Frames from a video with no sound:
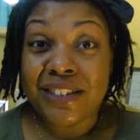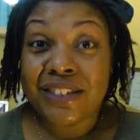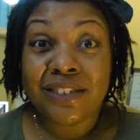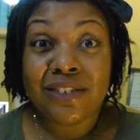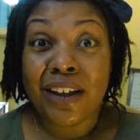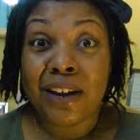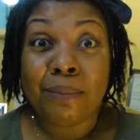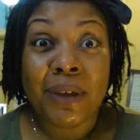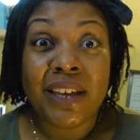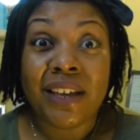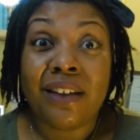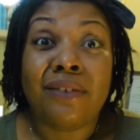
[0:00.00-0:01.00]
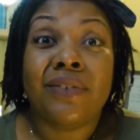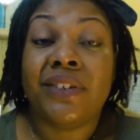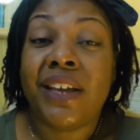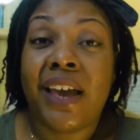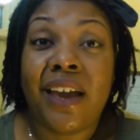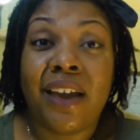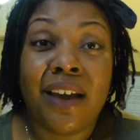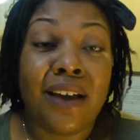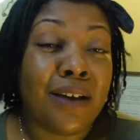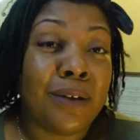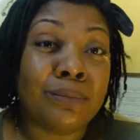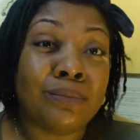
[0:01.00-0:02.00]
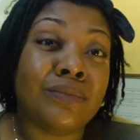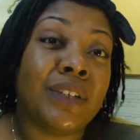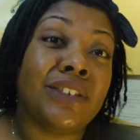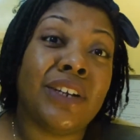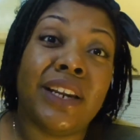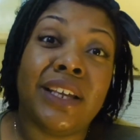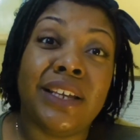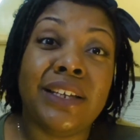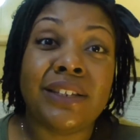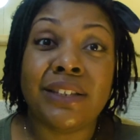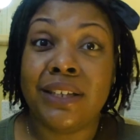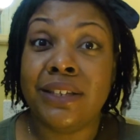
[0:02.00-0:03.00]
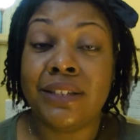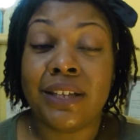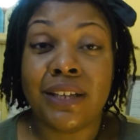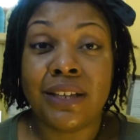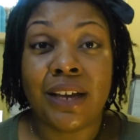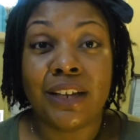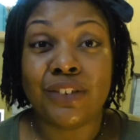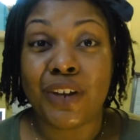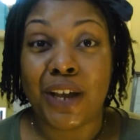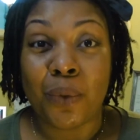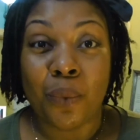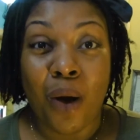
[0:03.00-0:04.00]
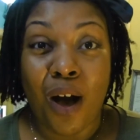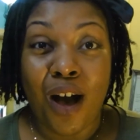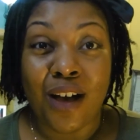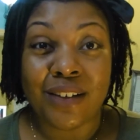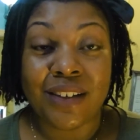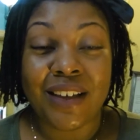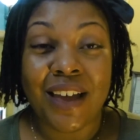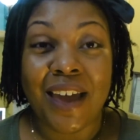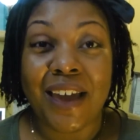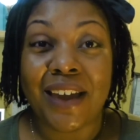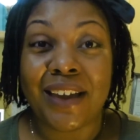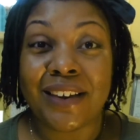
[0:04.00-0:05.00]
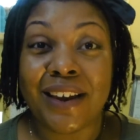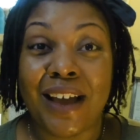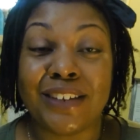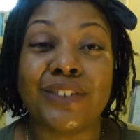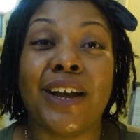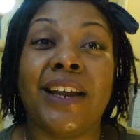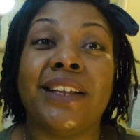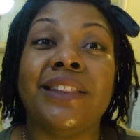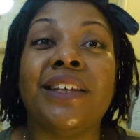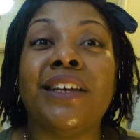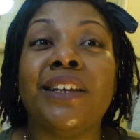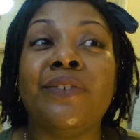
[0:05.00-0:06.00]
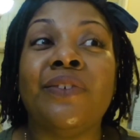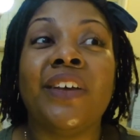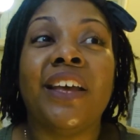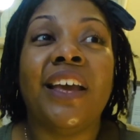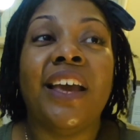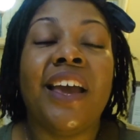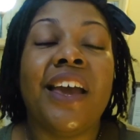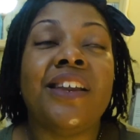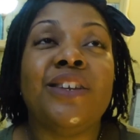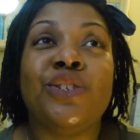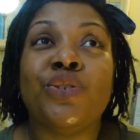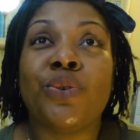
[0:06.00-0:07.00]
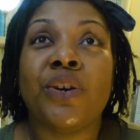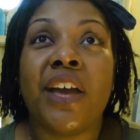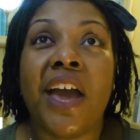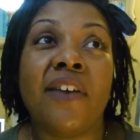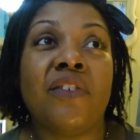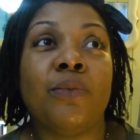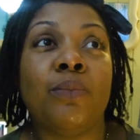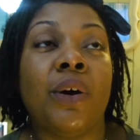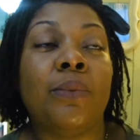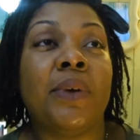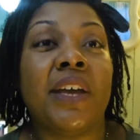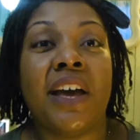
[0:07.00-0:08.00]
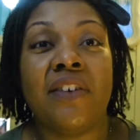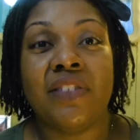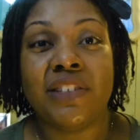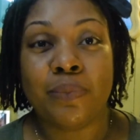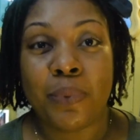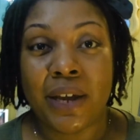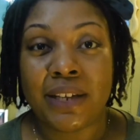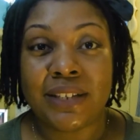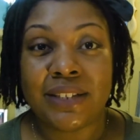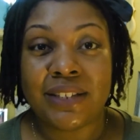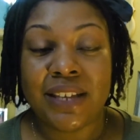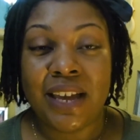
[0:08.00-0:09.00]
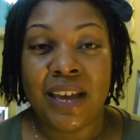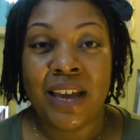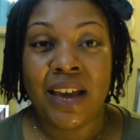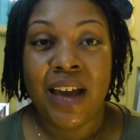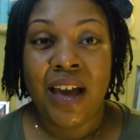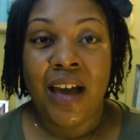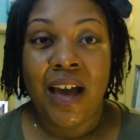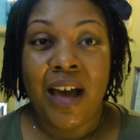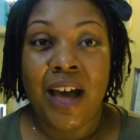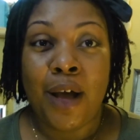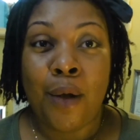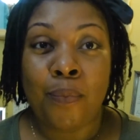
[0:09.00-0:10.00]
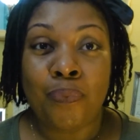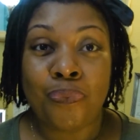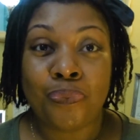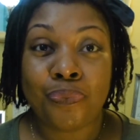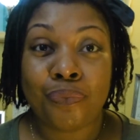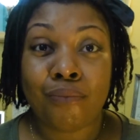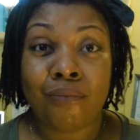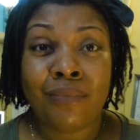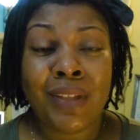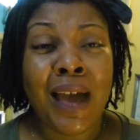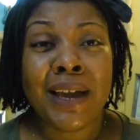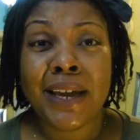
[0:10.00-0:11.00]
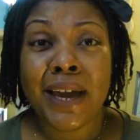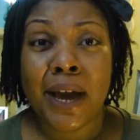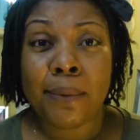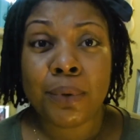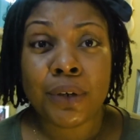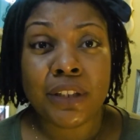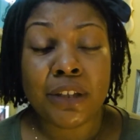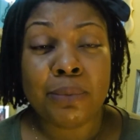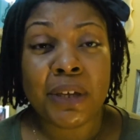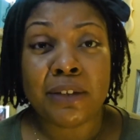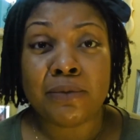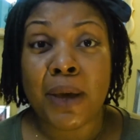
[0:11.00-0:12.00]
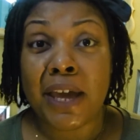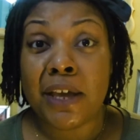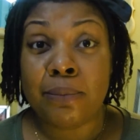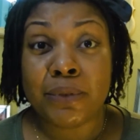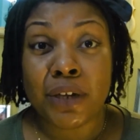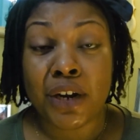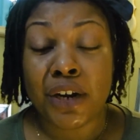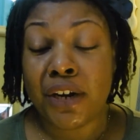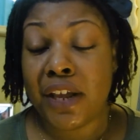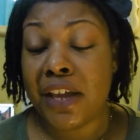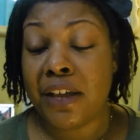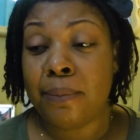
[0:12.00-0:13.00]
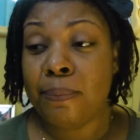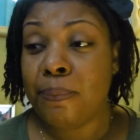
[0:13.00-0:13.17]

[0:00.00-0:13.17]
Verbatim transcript: just try to make it every day um, i try to eat decent i try to walk and i try to live and enjoy every moment of this pregnancy um, and get up early because my hips are hurting,